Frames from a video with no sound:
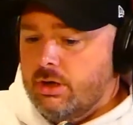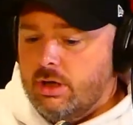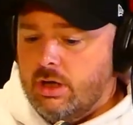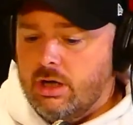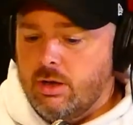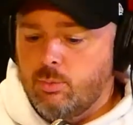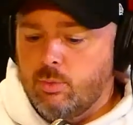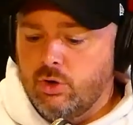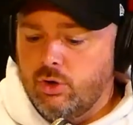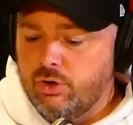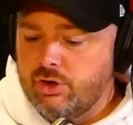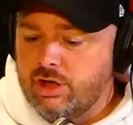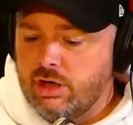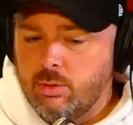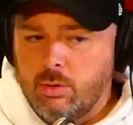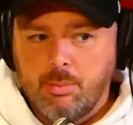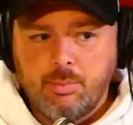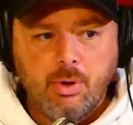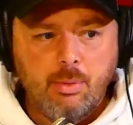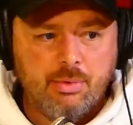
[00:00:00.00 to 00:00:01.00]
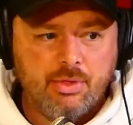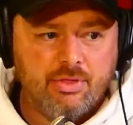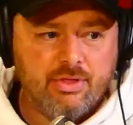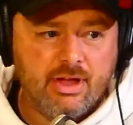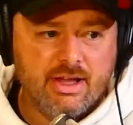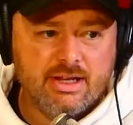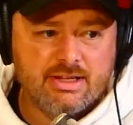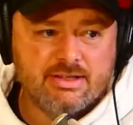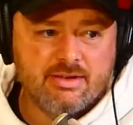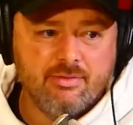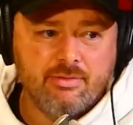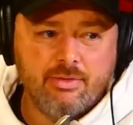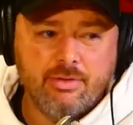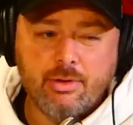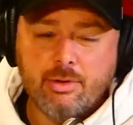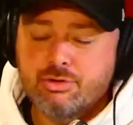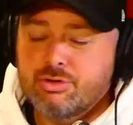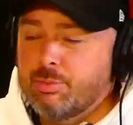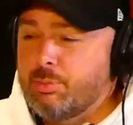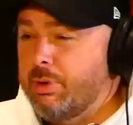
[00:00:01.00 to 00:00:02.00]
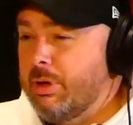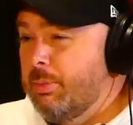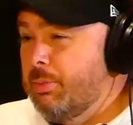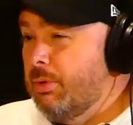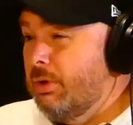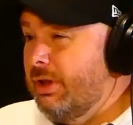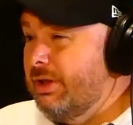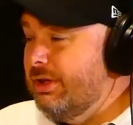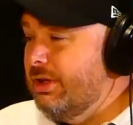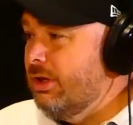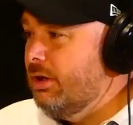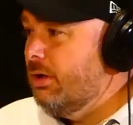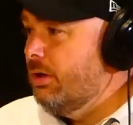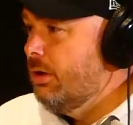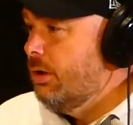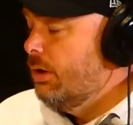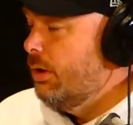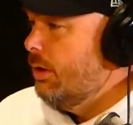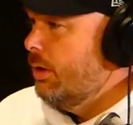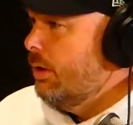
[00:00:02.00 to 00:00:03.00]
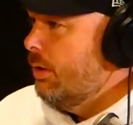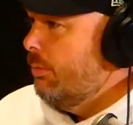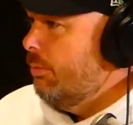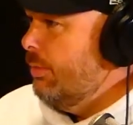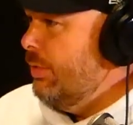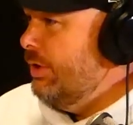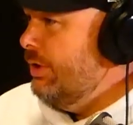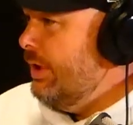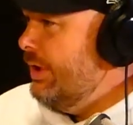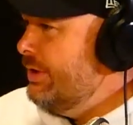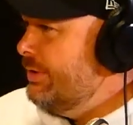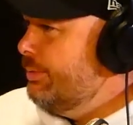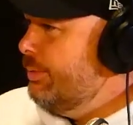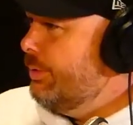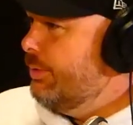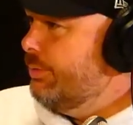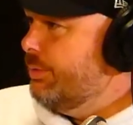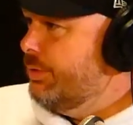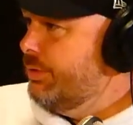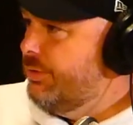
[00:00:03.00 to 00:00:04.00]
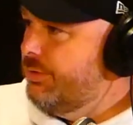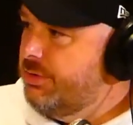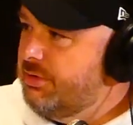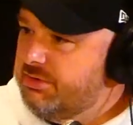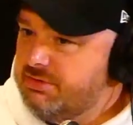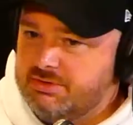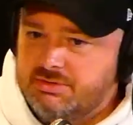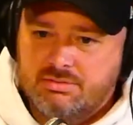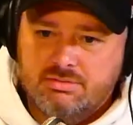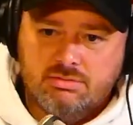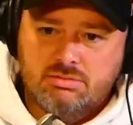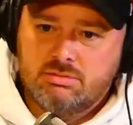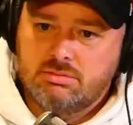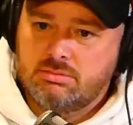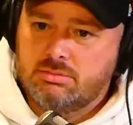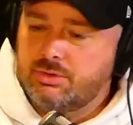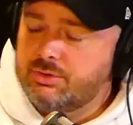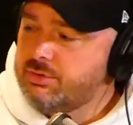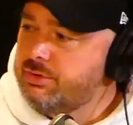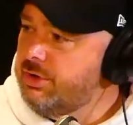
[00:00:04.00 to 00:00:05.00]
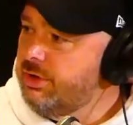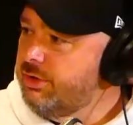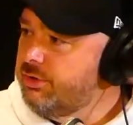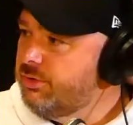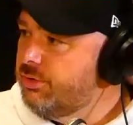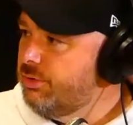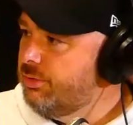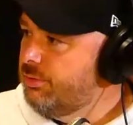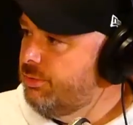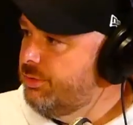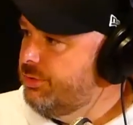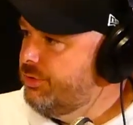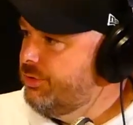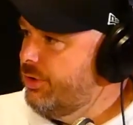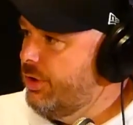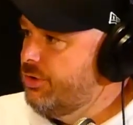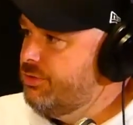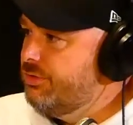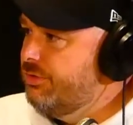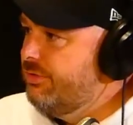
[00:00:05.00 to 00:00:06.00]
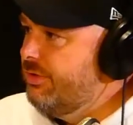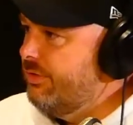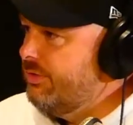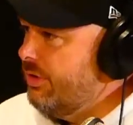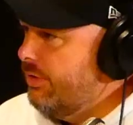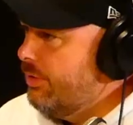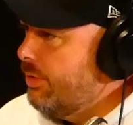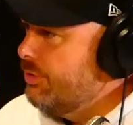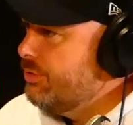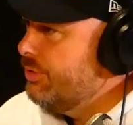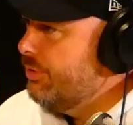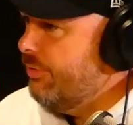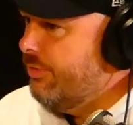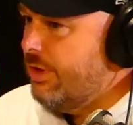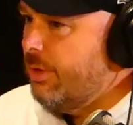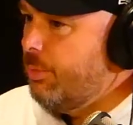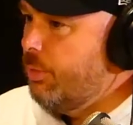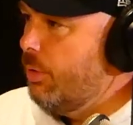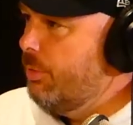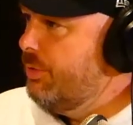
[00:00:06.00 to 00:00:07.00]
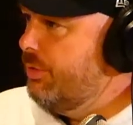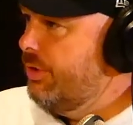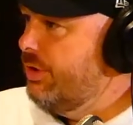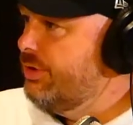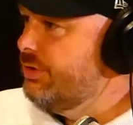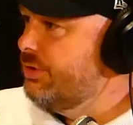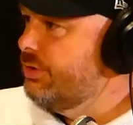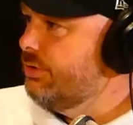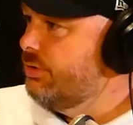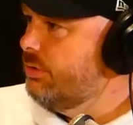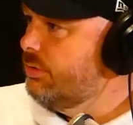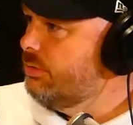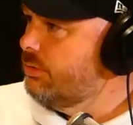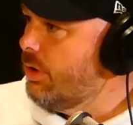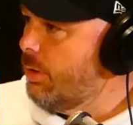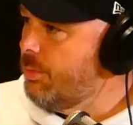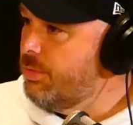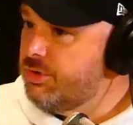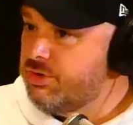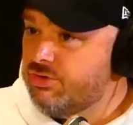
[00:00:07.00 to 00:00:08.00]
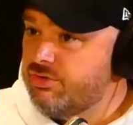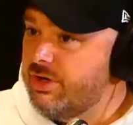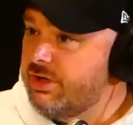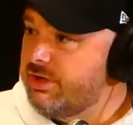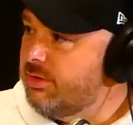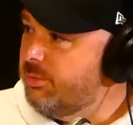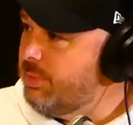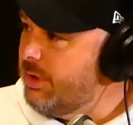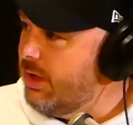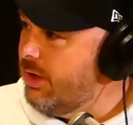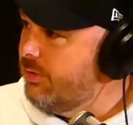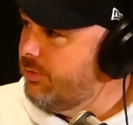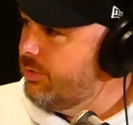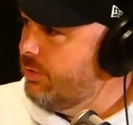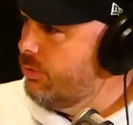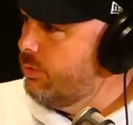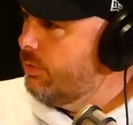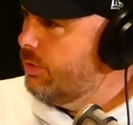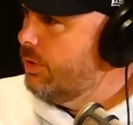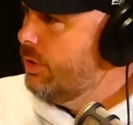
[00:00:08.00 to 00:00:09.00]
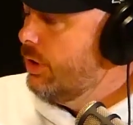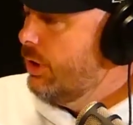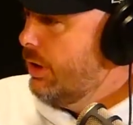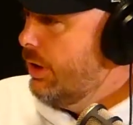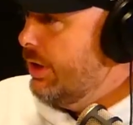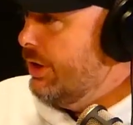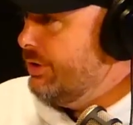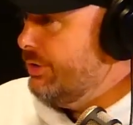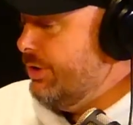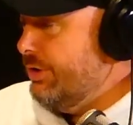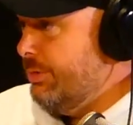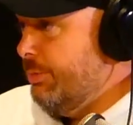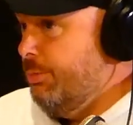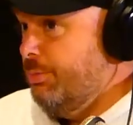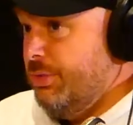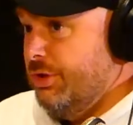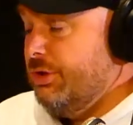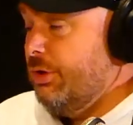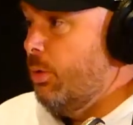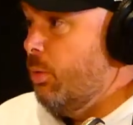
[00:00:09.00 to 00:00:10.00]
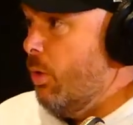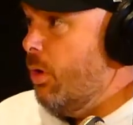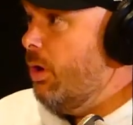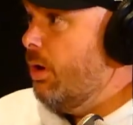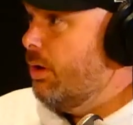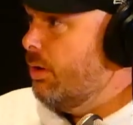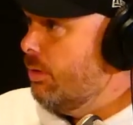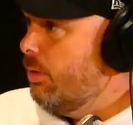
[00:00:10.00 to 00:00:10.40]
and we're looking at probably 37,000 people a year. Yeah, that's it's nearly it's 150,000 of that population coming straight to Perth. Yeah, it's a quarter,